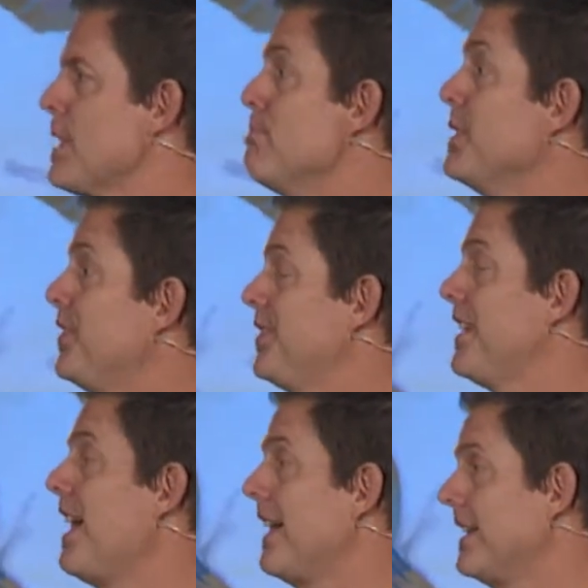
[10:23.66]

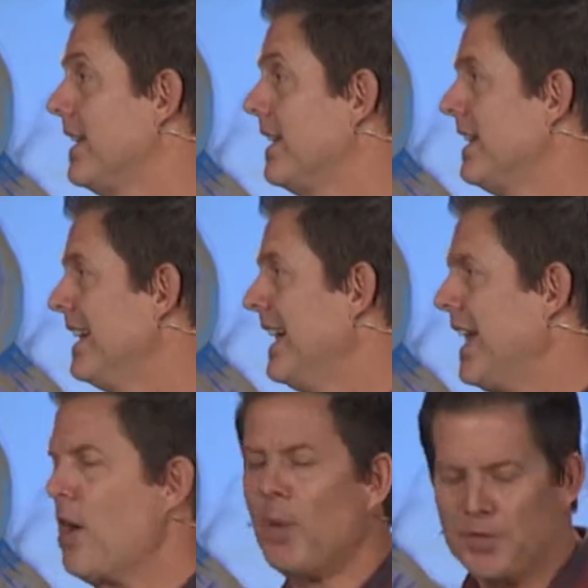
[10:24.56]
Messiah.
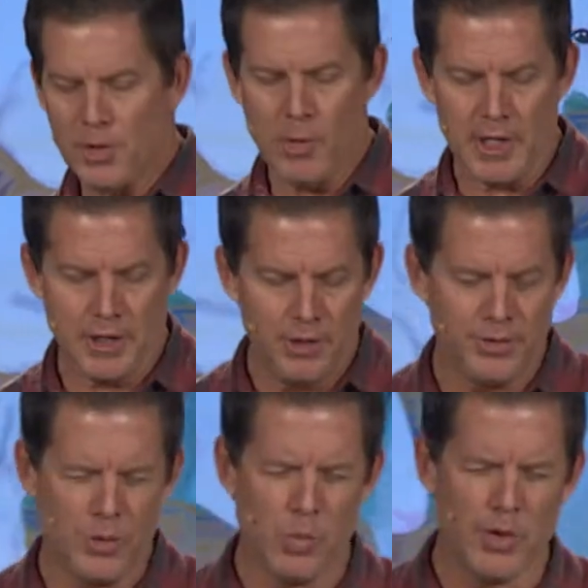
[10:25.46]
And I almost don't want to
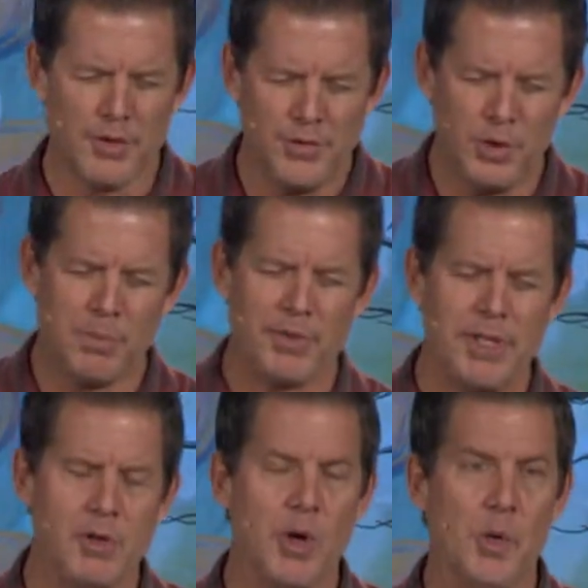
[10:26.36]
use the word
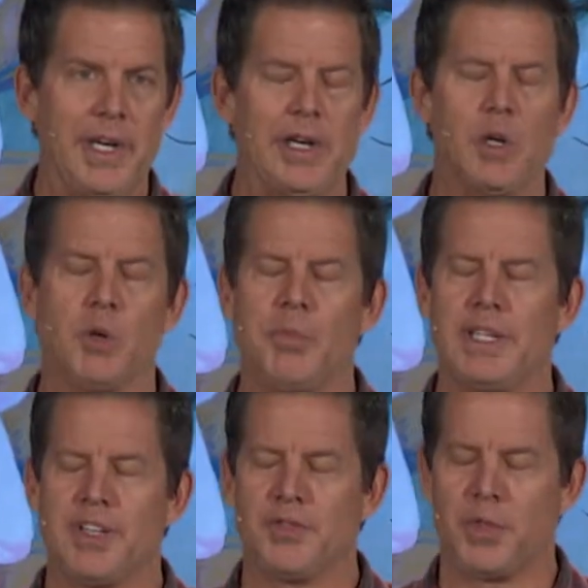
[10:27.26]
superhero or hero
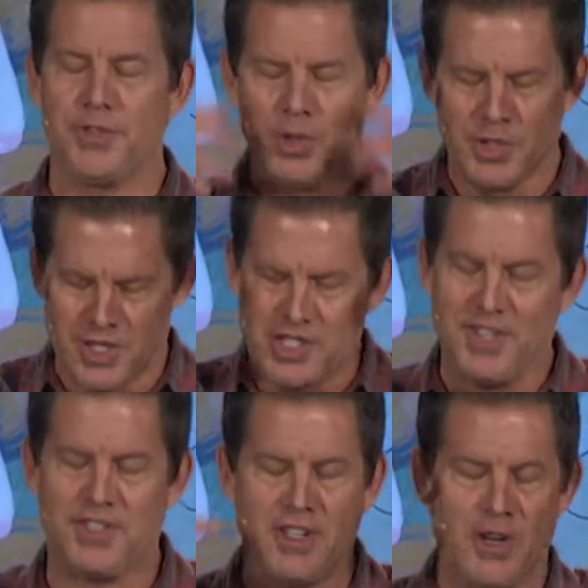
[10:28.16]
because we're so
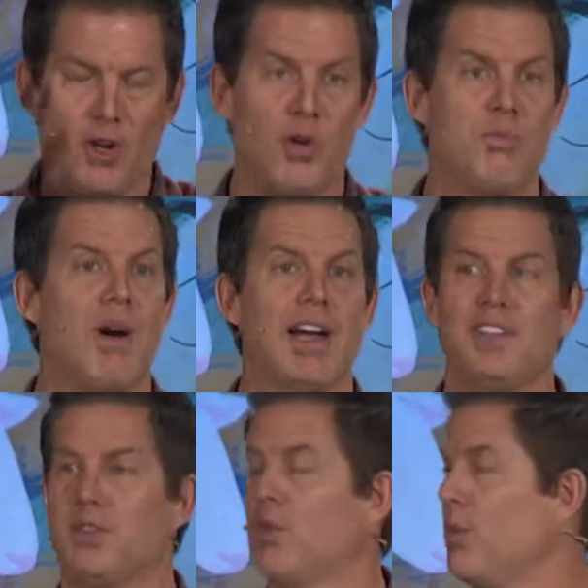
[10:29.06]
congested in our own
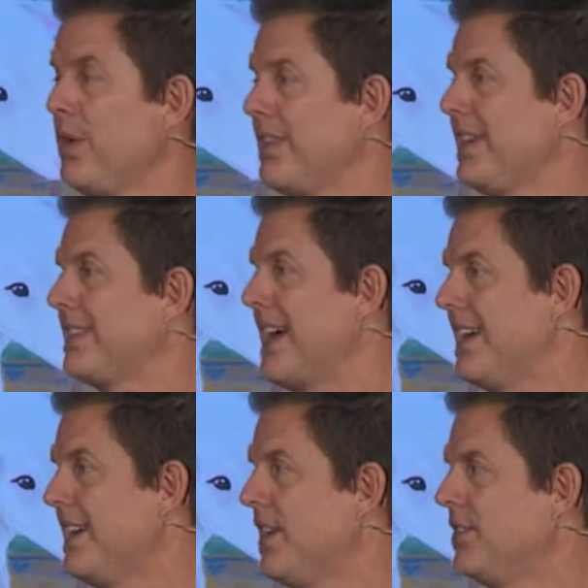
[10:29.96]
minds of what we think that
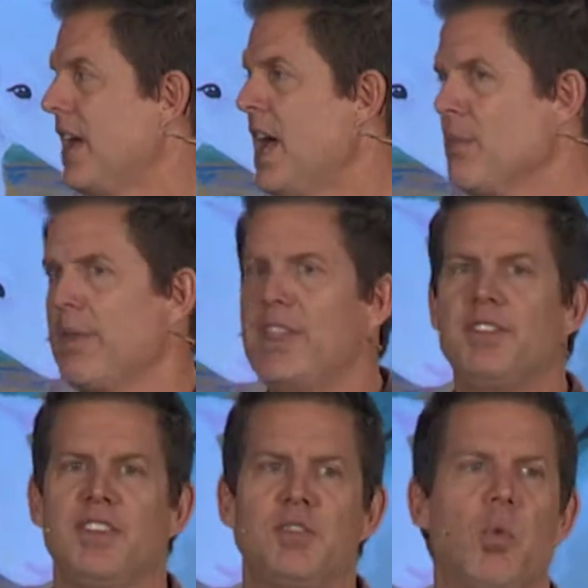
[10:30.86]
is. But
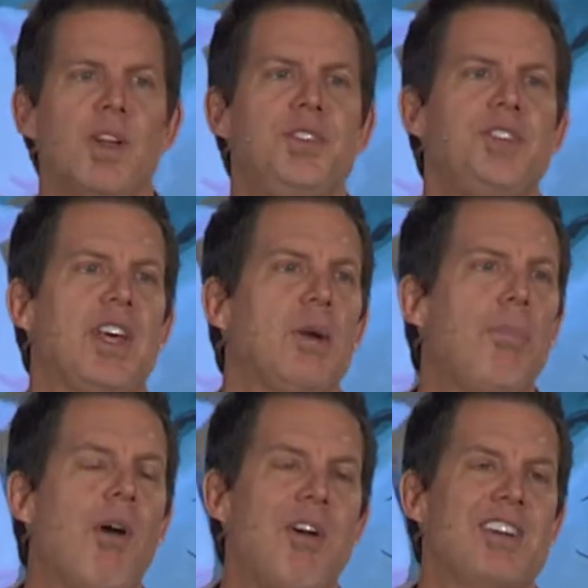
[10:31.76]
this is one set
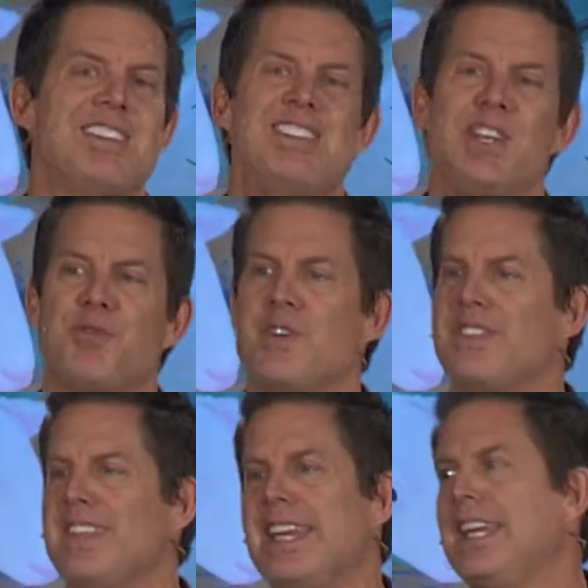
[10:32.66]
apart, different
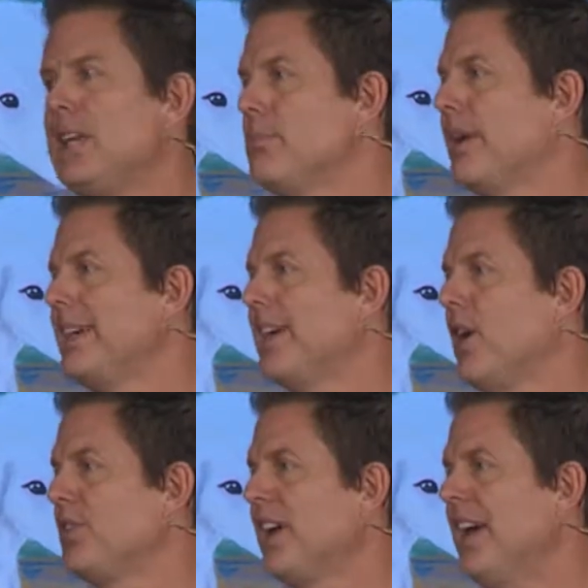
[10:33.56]
than anybody
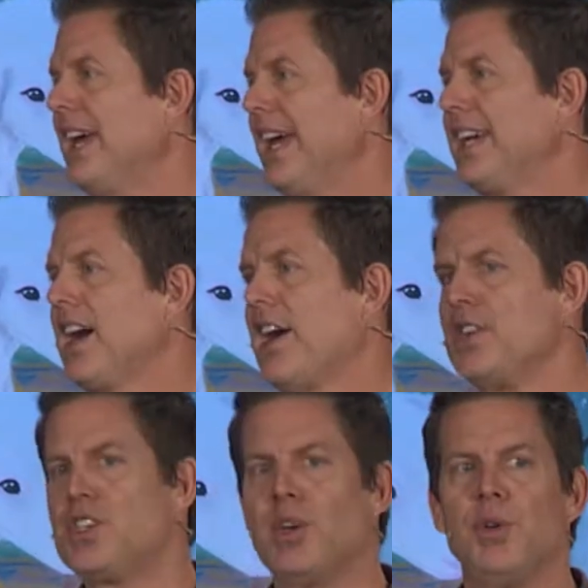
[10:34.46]
else. And
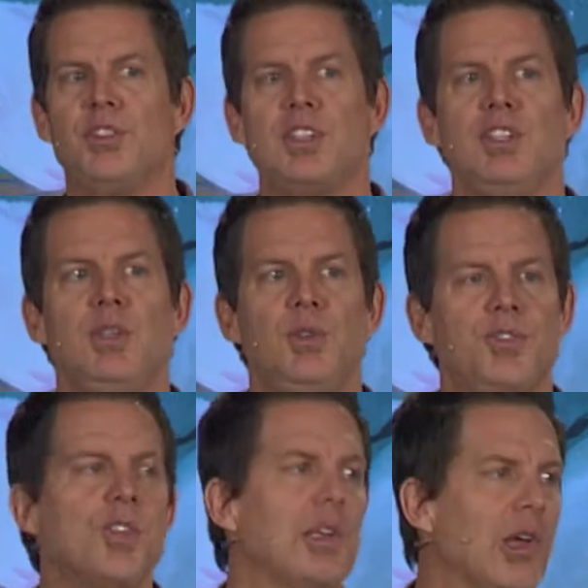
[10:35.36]
God chose to use
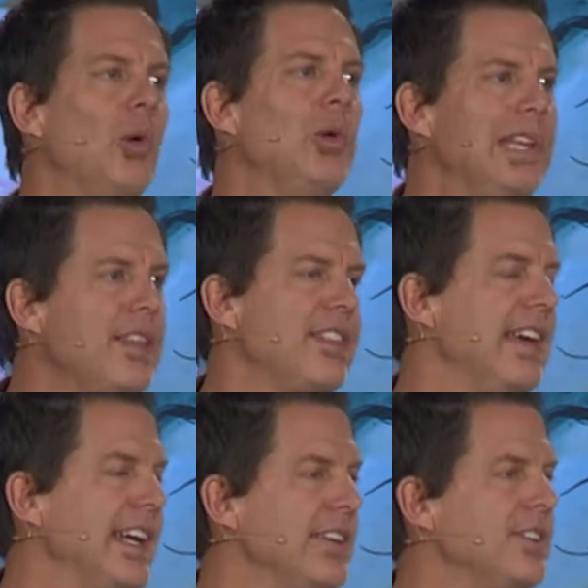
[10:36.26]
the lowly
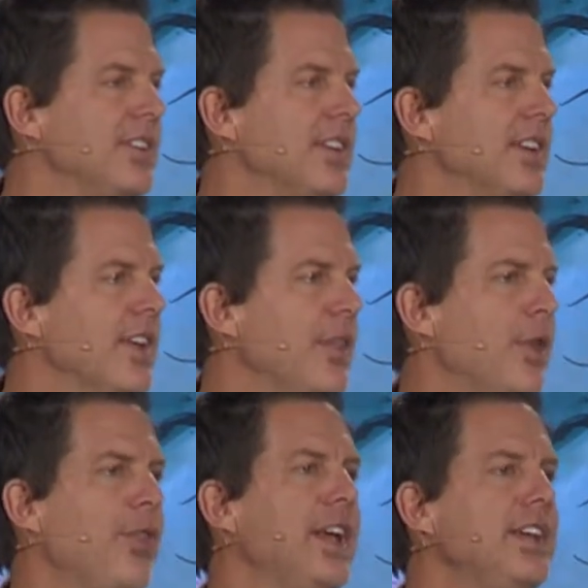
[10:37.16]
things,
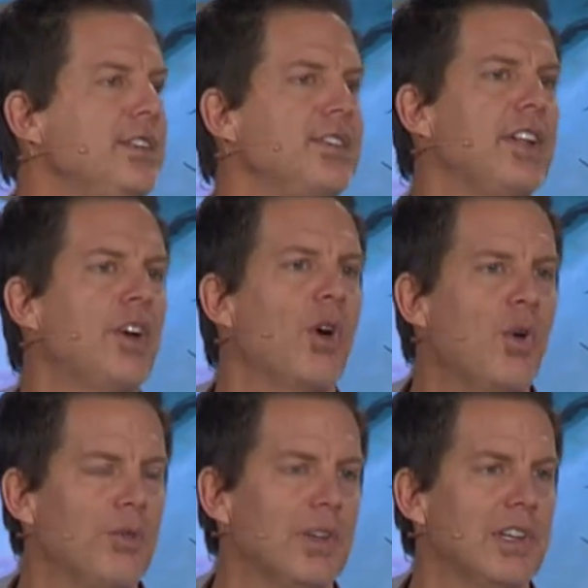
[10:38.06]
the things that are
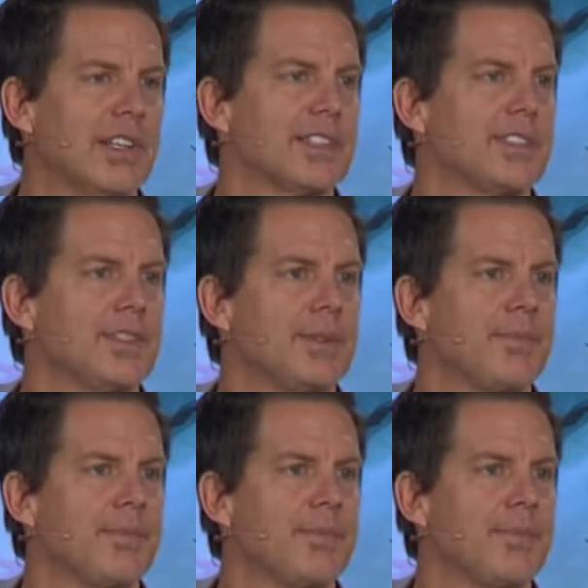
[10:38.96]
overlooked.